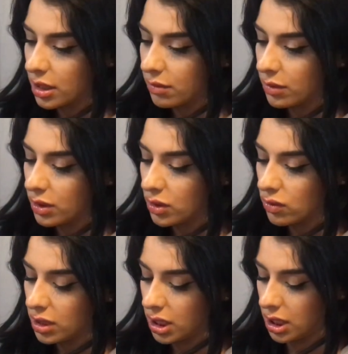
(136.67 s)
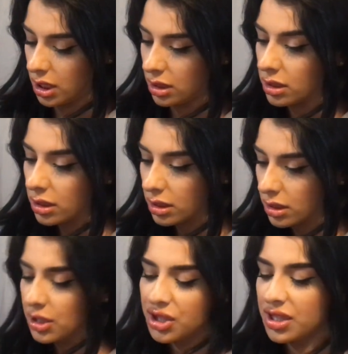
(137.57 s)
and I'm using,
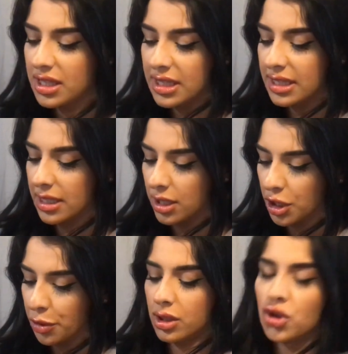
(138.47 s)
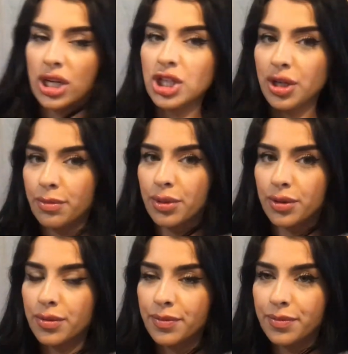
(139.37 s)
it's just a silk dry
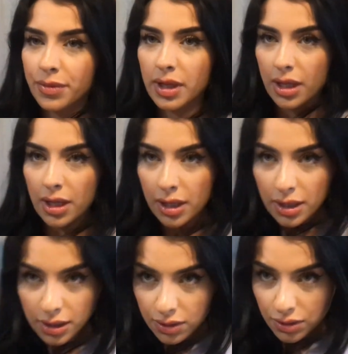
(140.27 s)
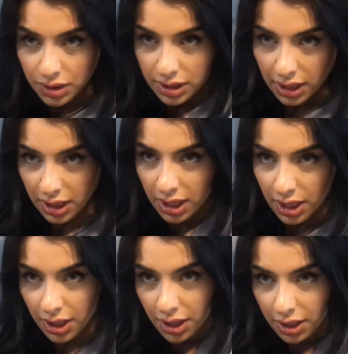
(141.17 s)
shampoo. Just like
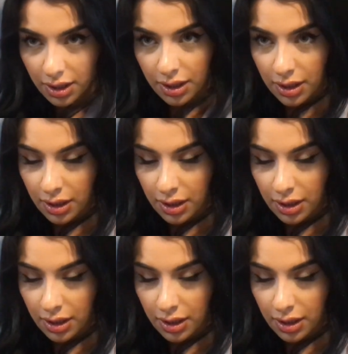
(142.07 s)
here,